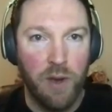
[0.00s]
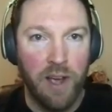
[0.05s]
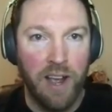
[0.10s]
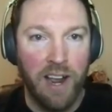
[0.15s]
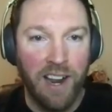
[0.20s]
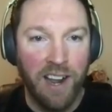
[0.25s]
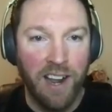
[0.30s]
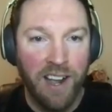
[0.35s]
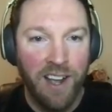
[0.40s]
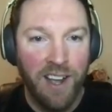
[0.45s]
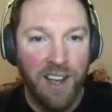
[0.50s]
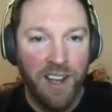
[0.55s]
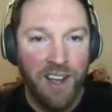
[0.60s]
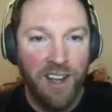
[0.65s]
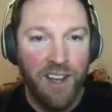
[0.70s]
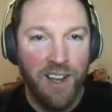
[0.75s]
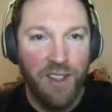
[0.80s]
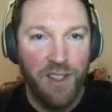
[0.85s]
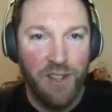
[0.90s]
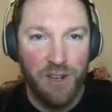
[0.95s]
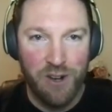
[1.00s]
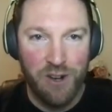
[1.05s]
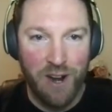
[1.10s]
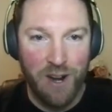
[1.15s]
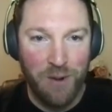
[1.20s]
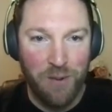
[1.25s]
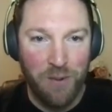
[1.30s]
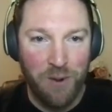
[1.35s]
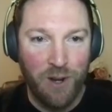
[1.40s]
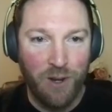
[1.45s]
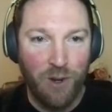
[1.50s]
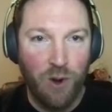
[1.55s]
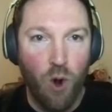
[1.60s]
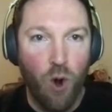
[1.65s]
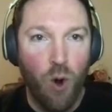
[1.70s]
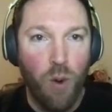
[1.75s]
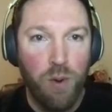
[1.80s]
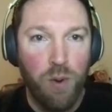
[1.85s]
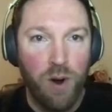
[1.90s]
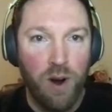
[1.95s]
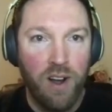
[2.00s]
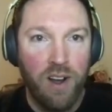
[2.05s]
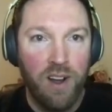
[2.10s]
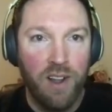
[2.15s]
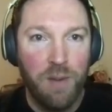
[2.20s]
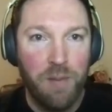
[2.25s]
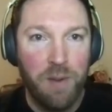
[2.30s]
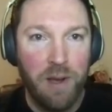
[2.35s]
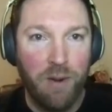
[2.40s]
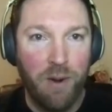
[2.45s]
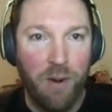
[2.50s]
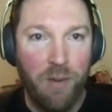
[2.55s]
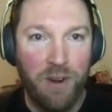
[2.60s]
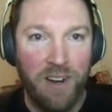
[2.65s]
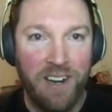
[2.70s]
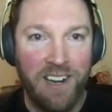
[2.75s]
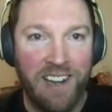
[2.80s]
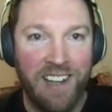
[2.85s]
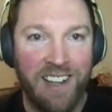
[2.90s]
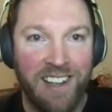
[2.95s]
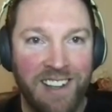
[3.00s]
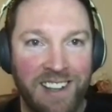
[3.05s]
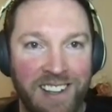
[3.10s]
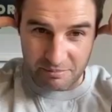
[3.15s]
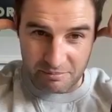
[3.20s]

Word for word: doing the dreaded word corporate at the big one, weren't you?